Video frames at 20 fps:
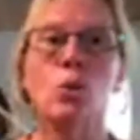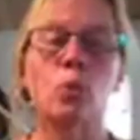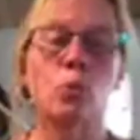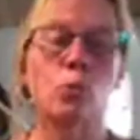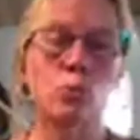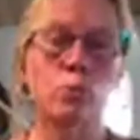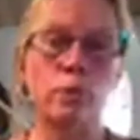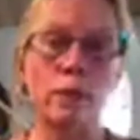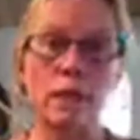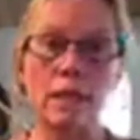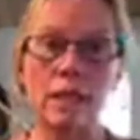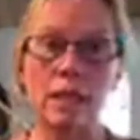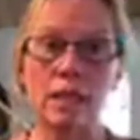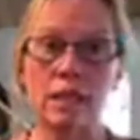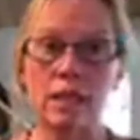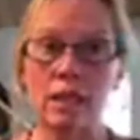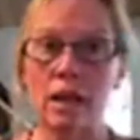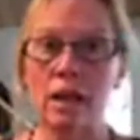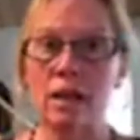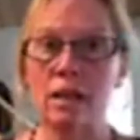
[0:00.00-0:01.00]
will
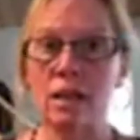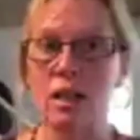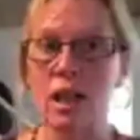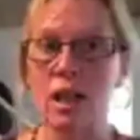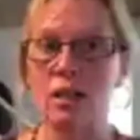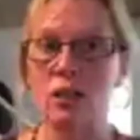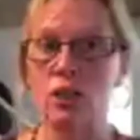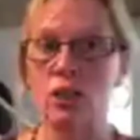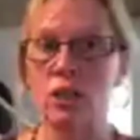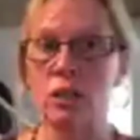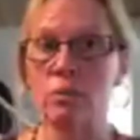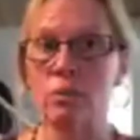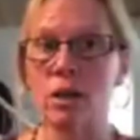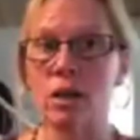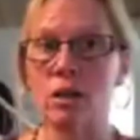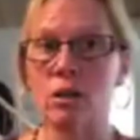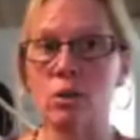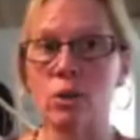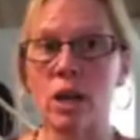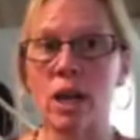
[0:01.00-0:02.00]
be uh, non G M
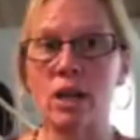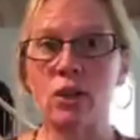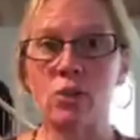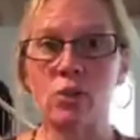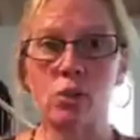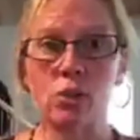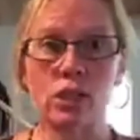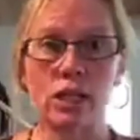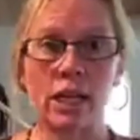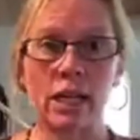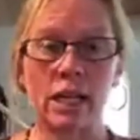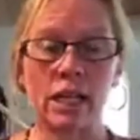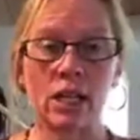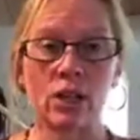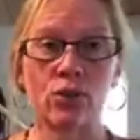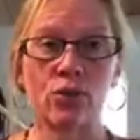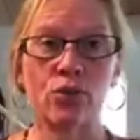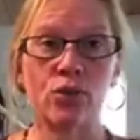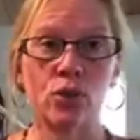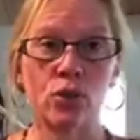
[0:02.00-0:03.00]
O and
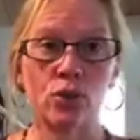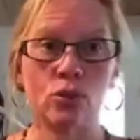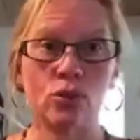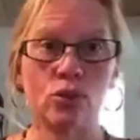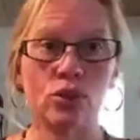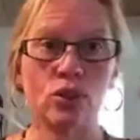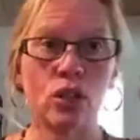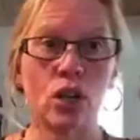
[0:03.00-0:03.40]
organic food.